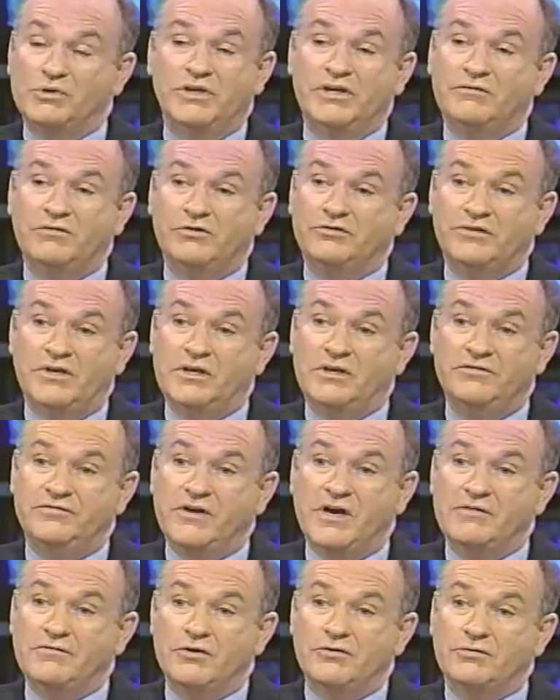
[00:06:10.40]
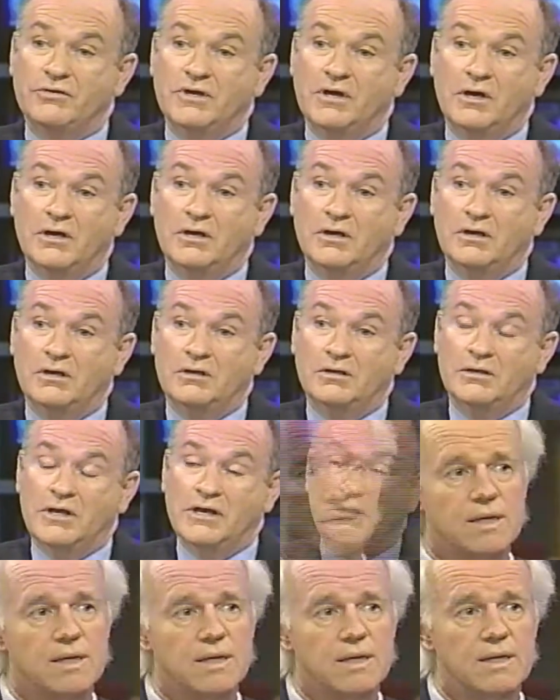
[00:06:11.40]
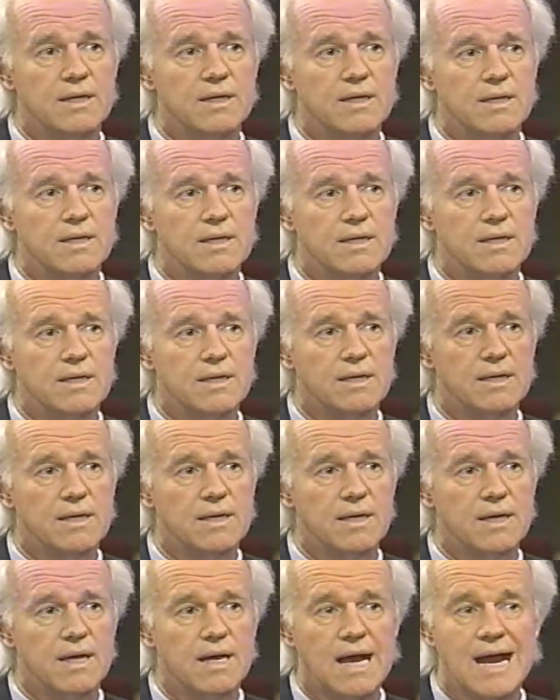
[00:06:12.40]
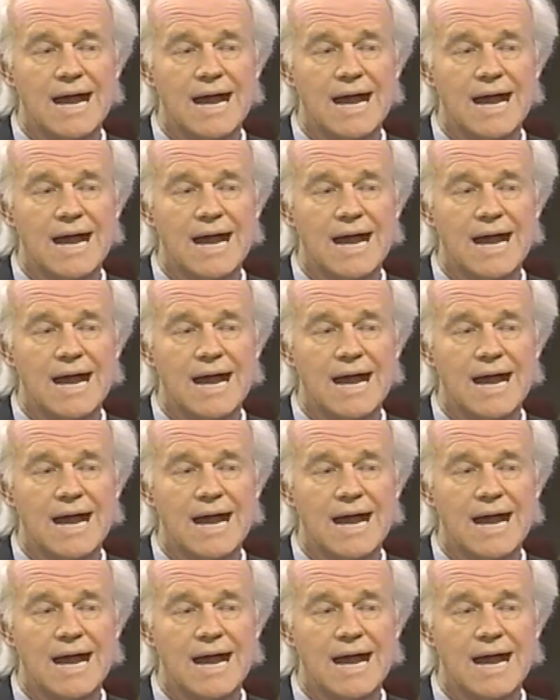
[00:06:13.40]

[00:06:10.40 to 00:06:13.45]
believe there's 8,500 liters of anthrax missing?